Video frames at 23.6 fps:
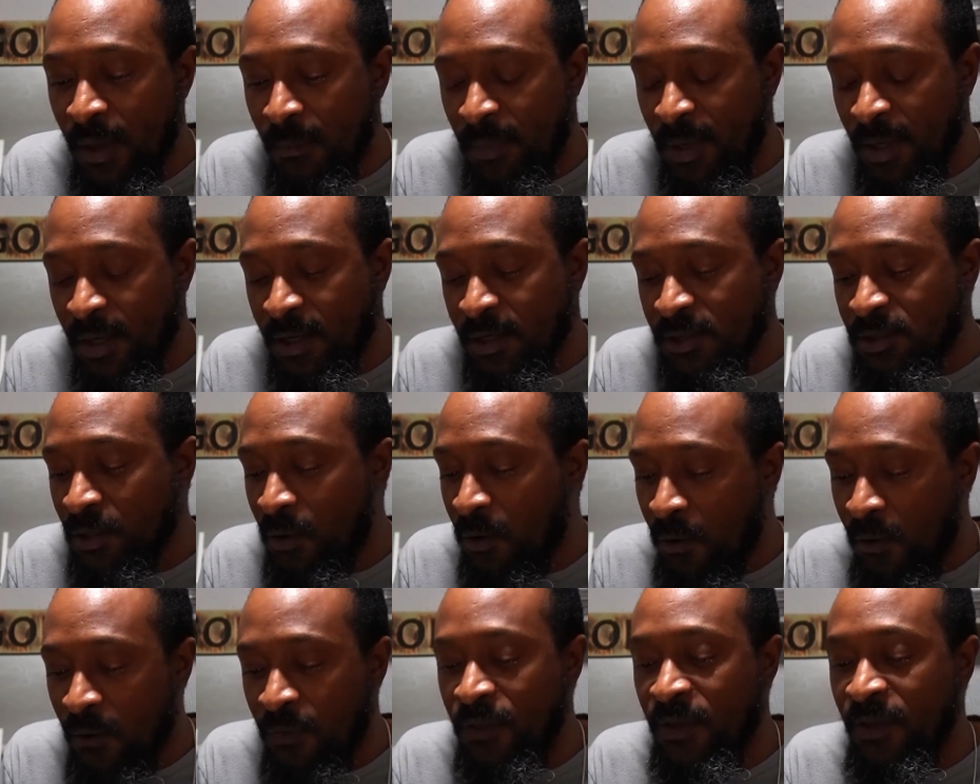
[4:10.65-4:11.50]
because
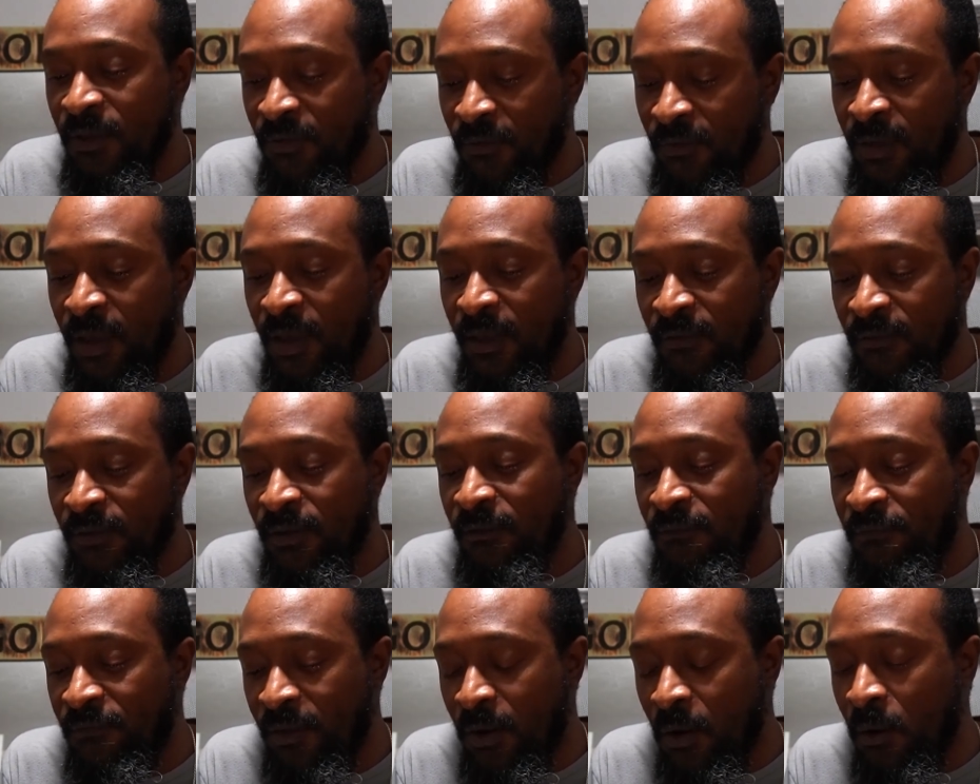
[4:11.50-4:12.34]
all these things,
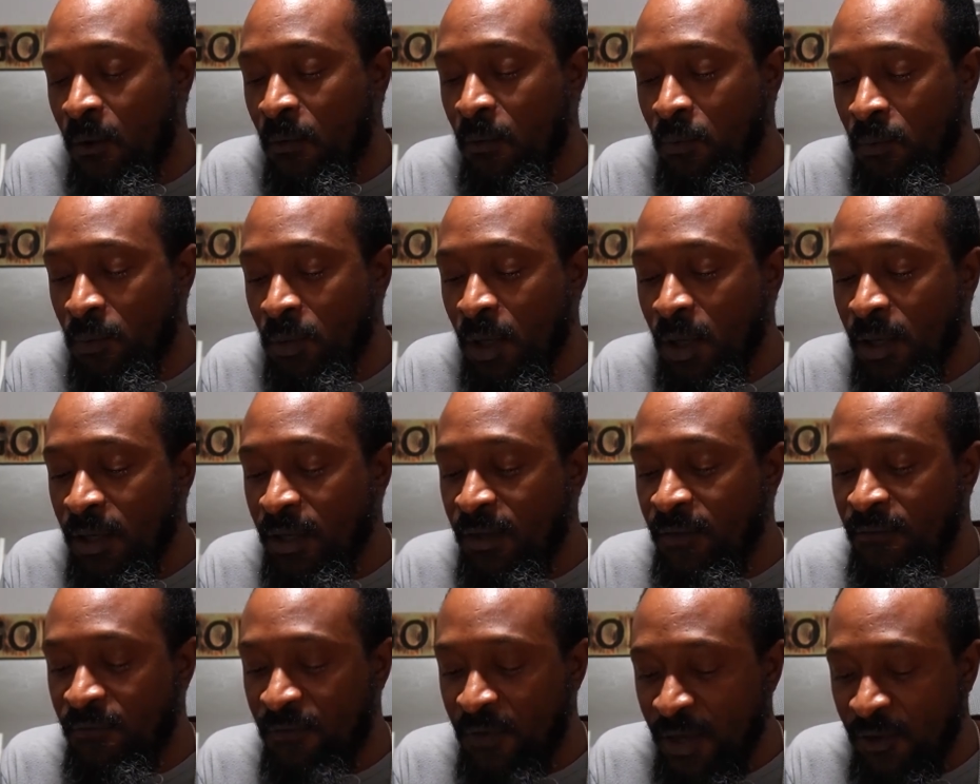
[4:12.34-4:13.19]

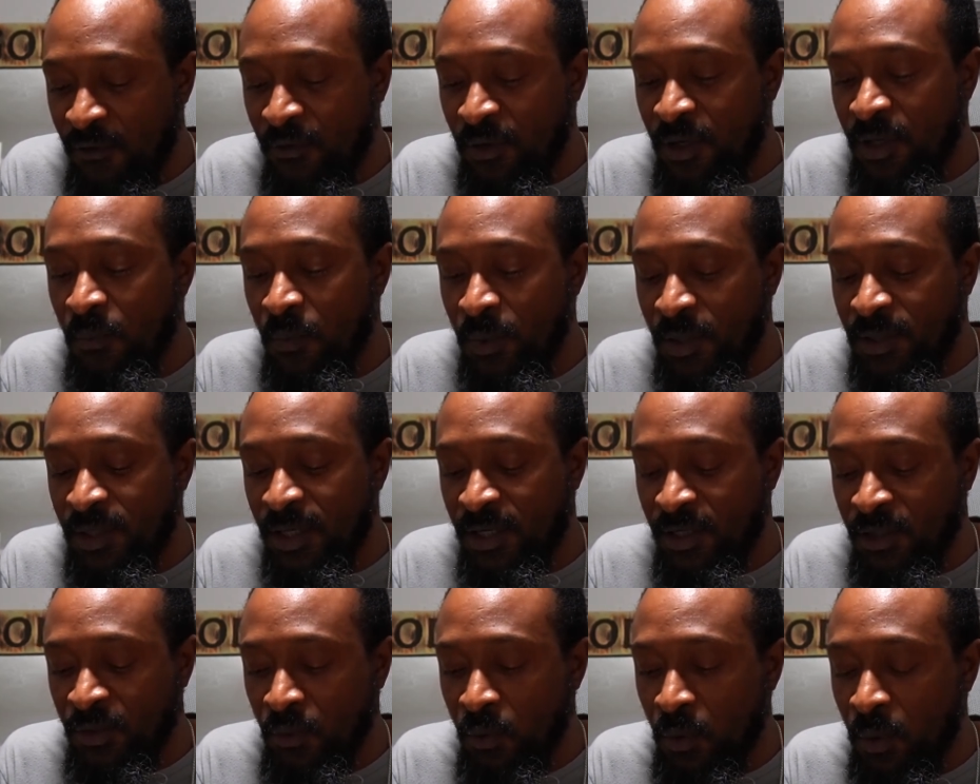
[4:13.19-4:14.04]
eventually what
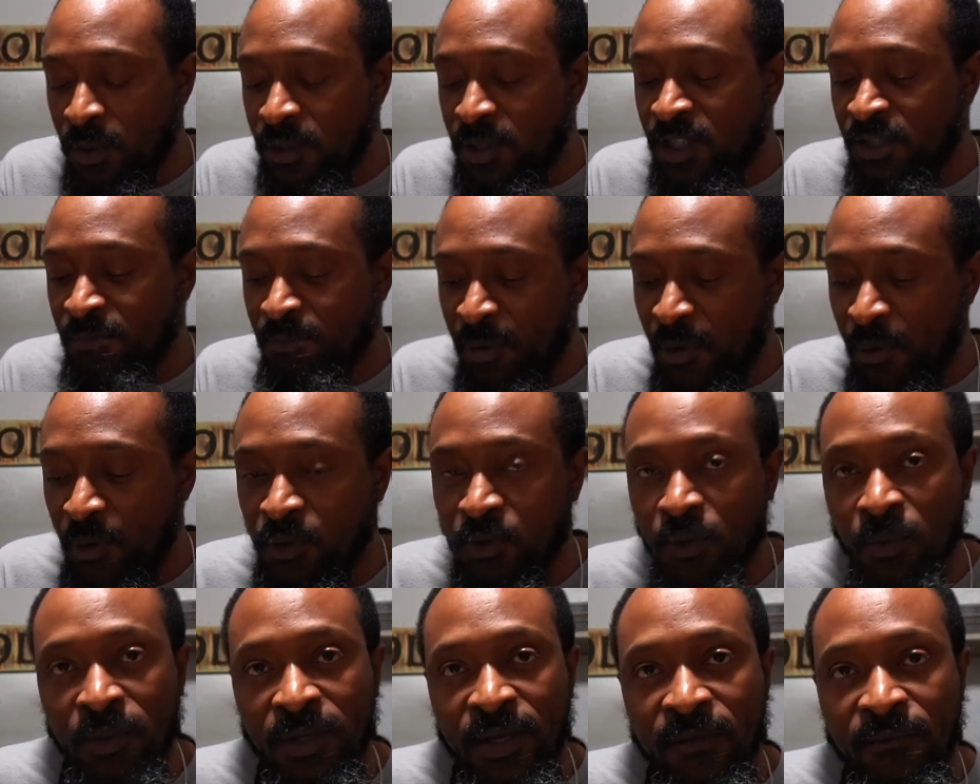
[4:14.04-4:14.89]
they do on the
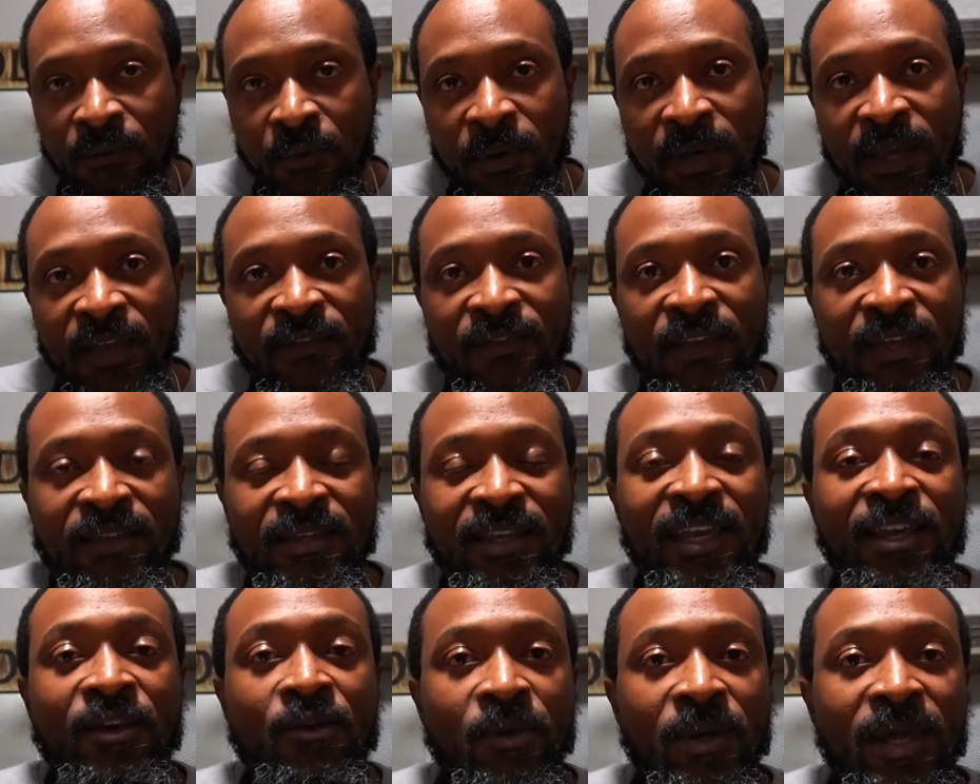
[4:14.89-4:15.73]
spiritual level is that
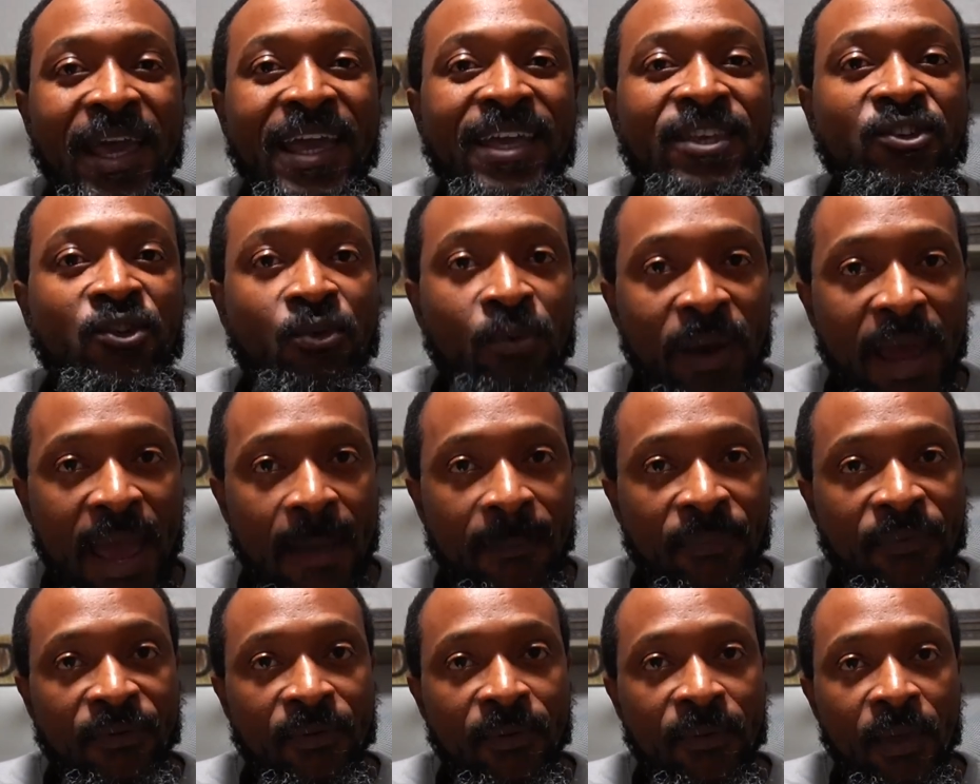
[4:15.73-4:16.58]
they create
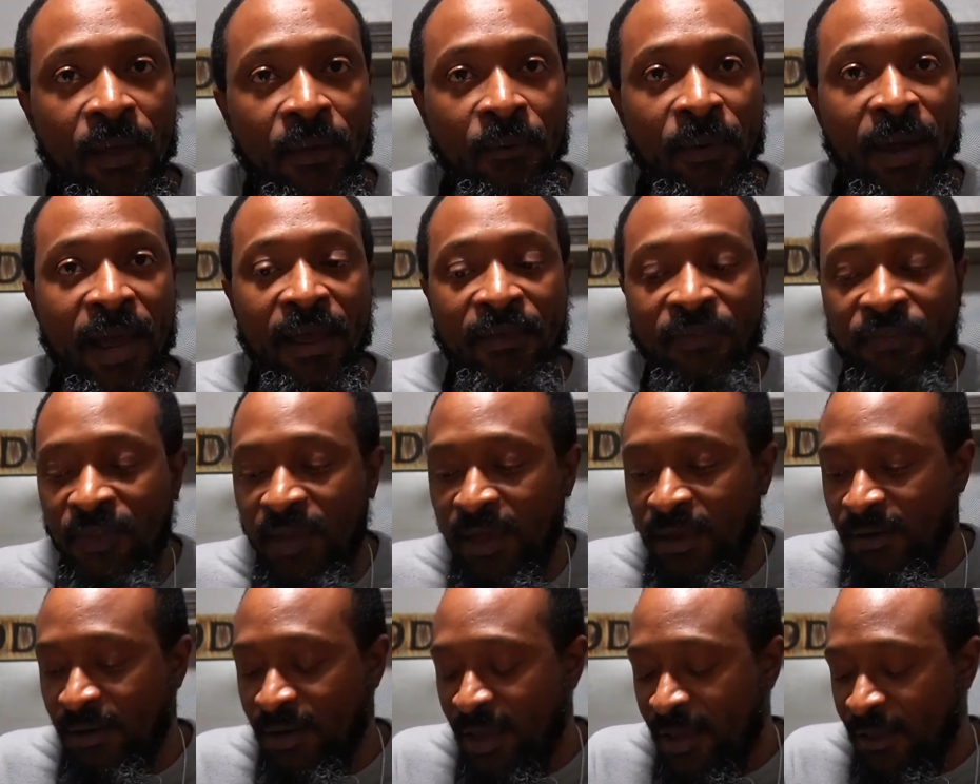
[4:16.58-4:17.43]
traps, right?
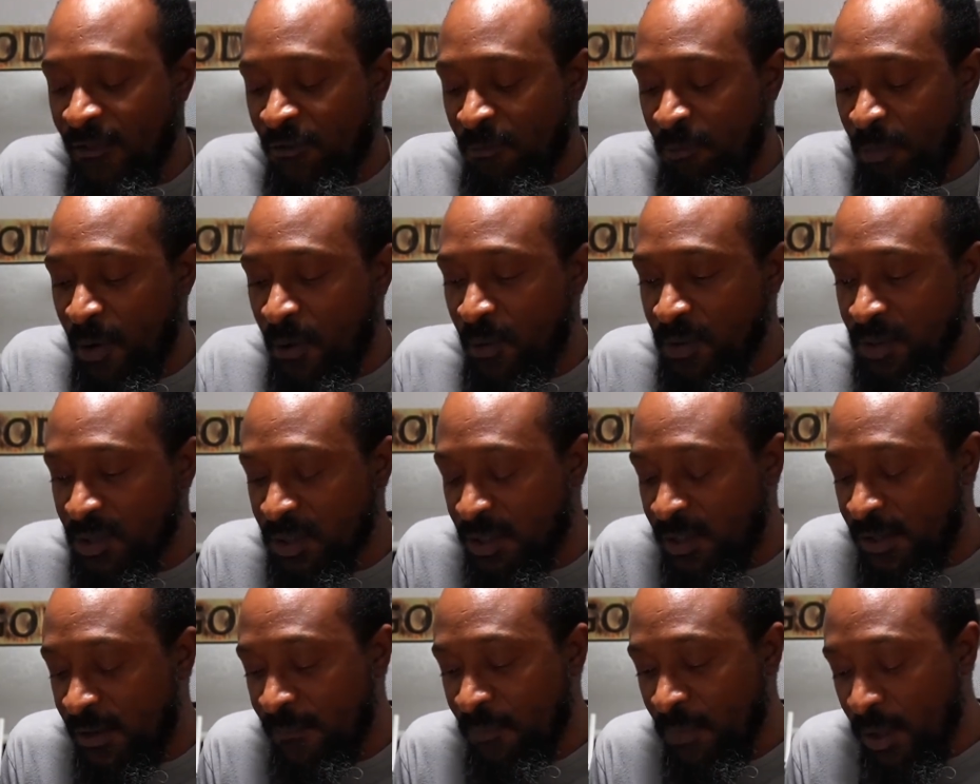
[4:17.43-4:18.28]
They
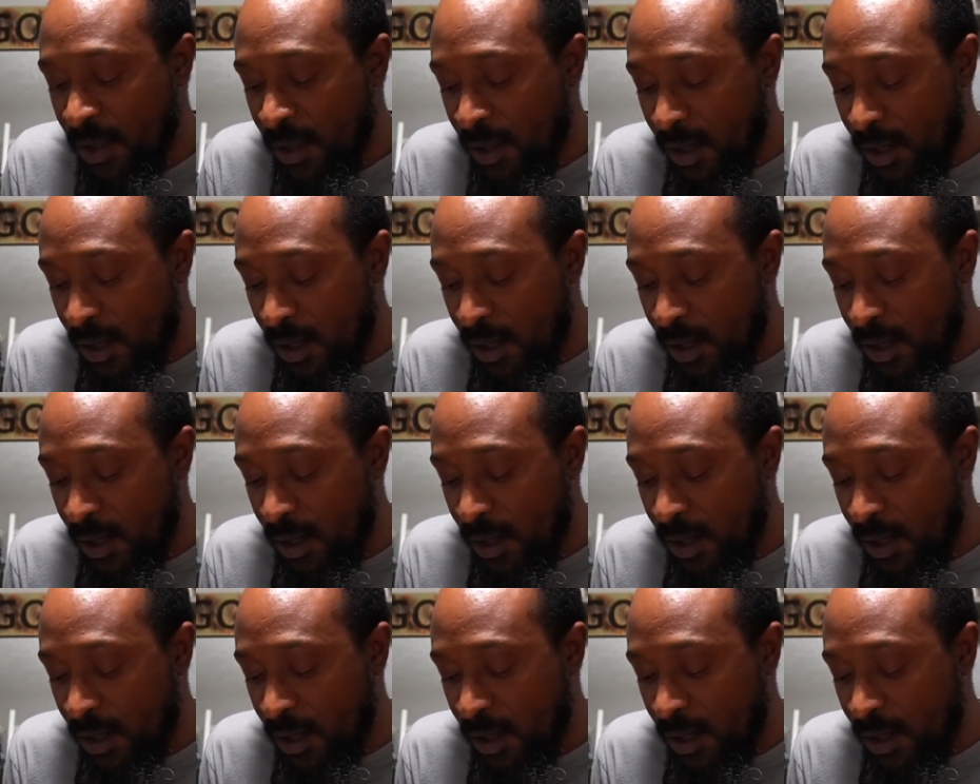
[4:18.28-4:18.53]
spiritually